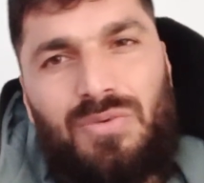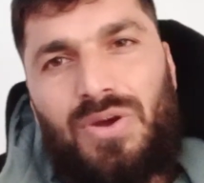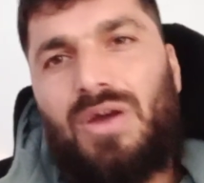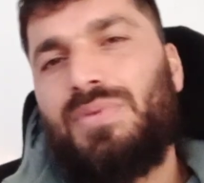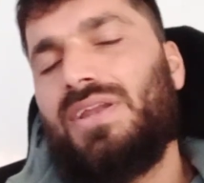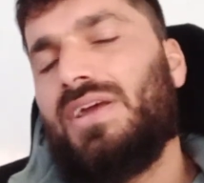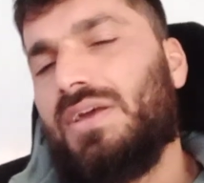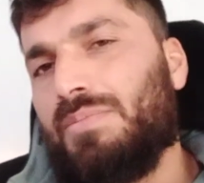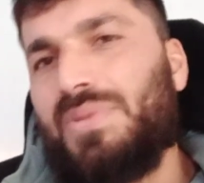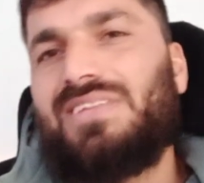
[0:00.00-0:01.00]
who have been
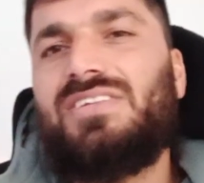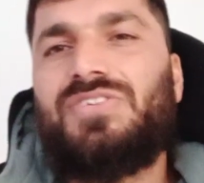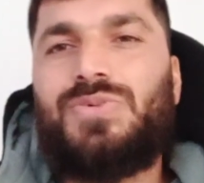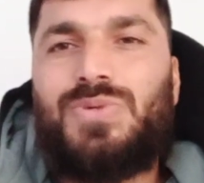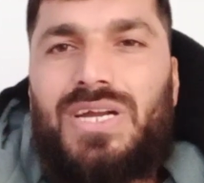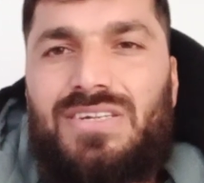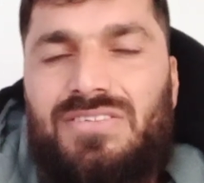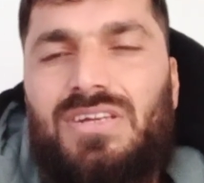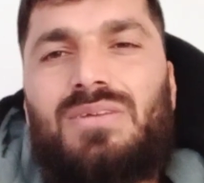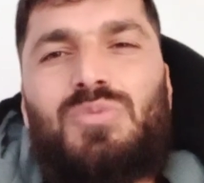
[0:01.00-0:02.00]
BSc students.